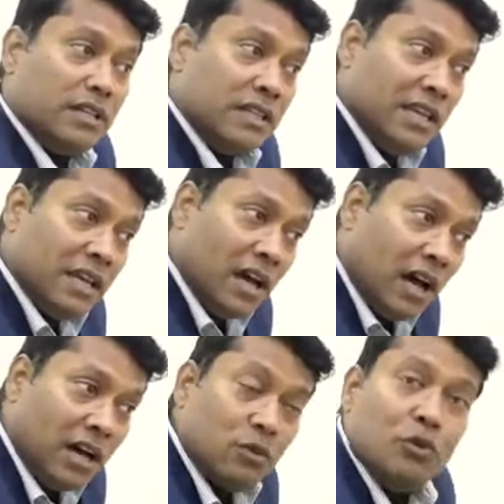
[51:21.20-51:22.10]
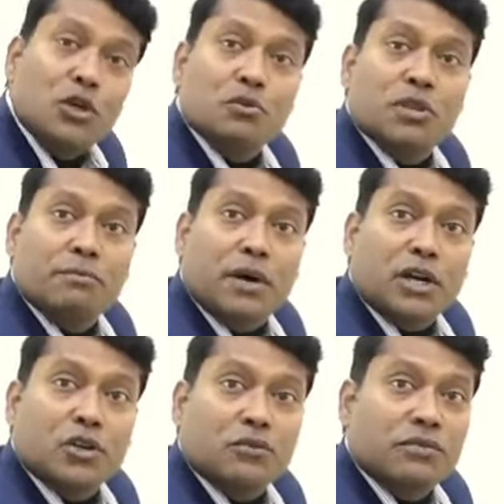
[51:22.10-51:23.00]
they are going to the
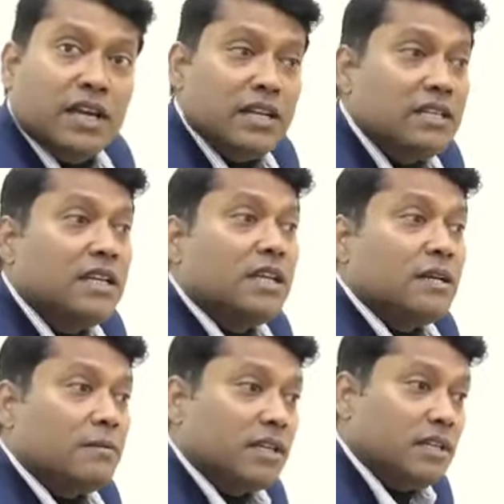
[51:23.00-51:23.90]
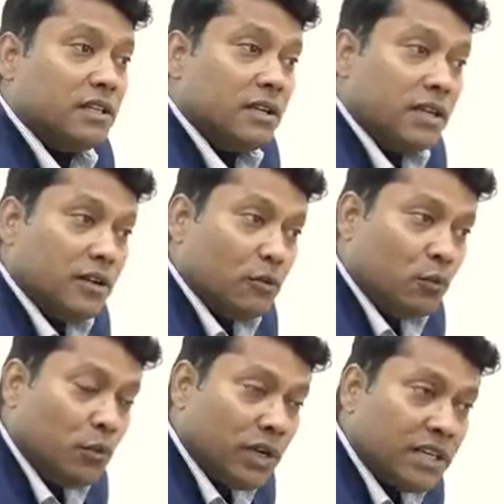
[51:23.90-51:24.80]
part of that, but the
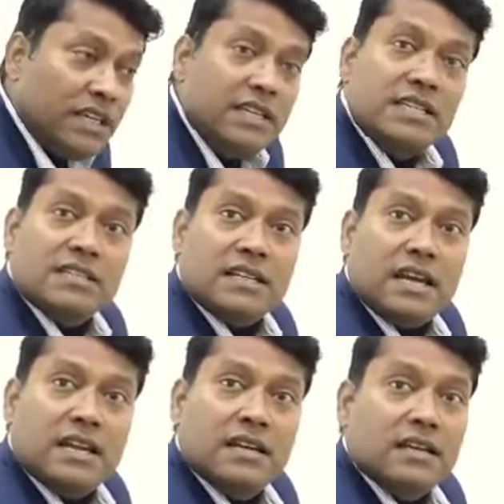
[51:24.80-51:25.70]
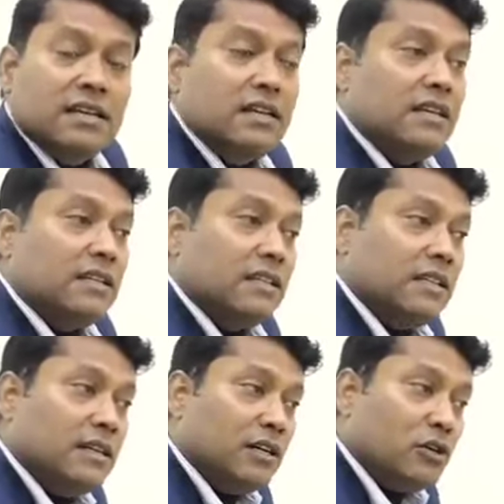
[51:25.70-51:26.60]
working style,
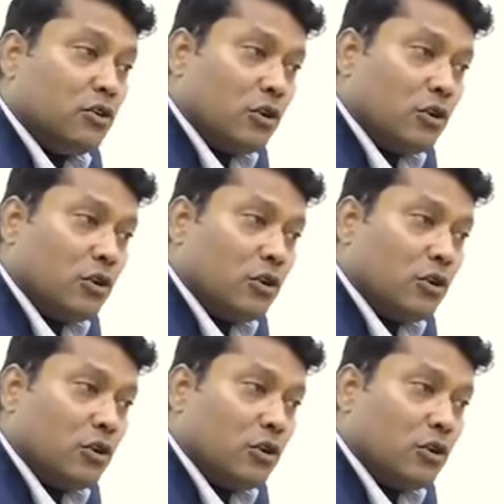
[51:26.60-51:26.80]
the